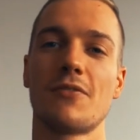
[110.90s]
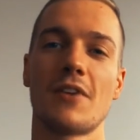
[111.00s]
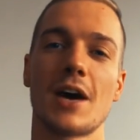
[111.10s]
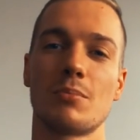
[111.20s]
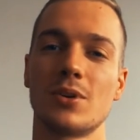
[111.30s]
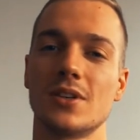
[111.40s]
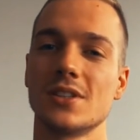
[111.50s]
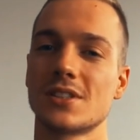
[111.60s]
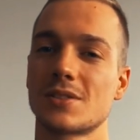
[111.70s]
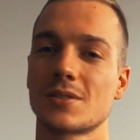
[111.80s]
fat
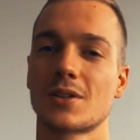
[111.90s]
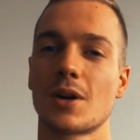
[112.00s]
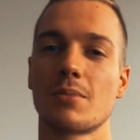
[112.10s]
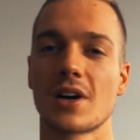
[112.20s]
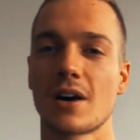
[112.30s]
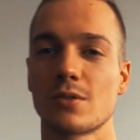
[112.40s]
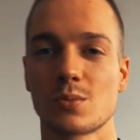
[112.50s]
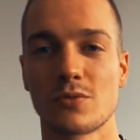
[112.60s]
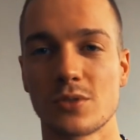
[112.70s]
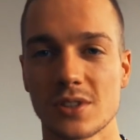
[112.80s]
burners a couple of hours
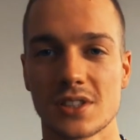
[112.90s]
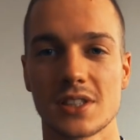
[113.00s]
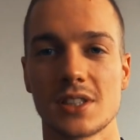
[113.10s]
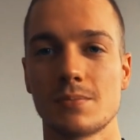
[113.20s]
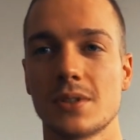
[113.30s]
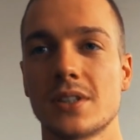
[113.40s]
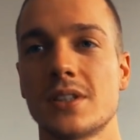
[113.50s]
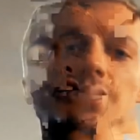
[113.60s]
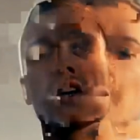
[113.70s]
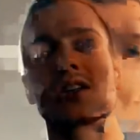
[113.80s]
before the sleep, but
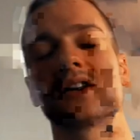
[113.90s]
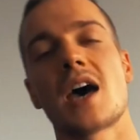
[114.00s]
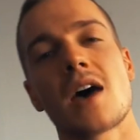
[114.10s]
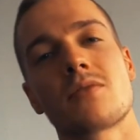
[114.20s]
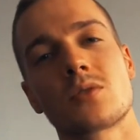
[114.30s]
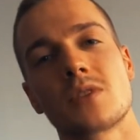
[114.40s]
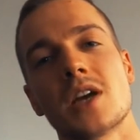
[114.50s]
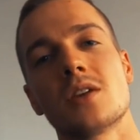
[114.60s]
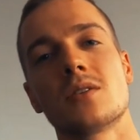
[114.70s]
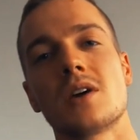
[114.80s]
it does have
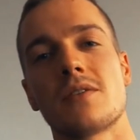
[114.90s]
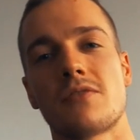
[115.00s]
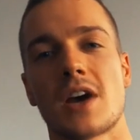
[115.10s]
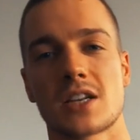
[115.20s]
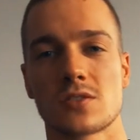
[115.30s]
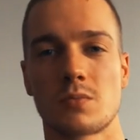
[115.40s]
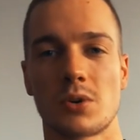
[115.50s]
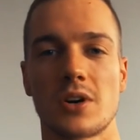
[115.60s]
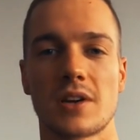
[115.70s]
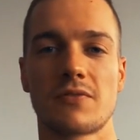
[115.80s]
greater effects of
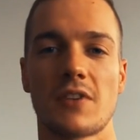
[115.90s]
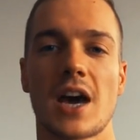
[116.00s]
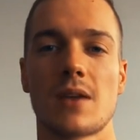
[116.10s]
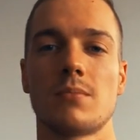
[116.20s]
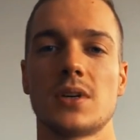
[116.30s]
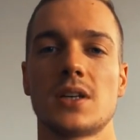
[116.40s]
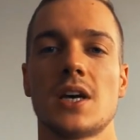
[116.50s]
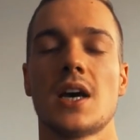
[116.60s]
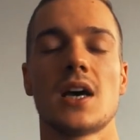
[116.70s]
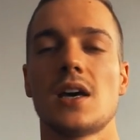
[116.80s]
burning fat, but
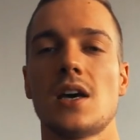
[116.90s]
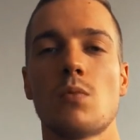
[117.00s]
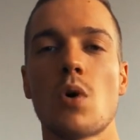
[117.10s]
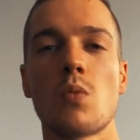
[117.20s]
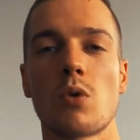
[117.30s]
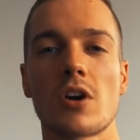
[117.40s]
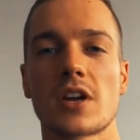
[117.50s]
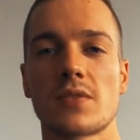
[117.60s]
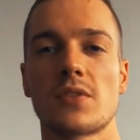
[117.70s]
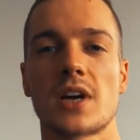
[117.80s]
it won't
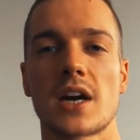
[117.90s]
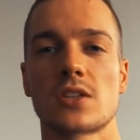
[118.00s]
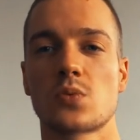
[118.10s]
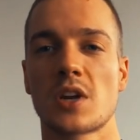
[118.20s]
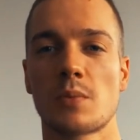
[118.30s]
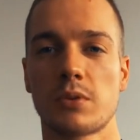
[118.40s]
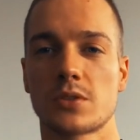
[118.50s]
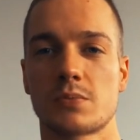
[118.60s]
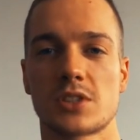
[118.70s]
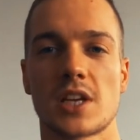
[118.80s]
work if you got a
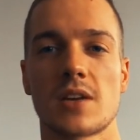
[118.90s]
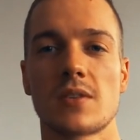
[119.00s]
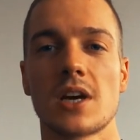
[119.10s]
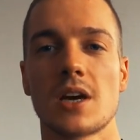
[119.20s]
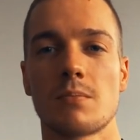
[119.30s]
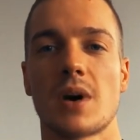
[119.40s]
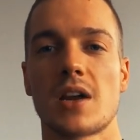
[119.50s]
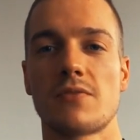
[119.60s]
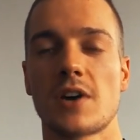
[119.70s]
20%+ body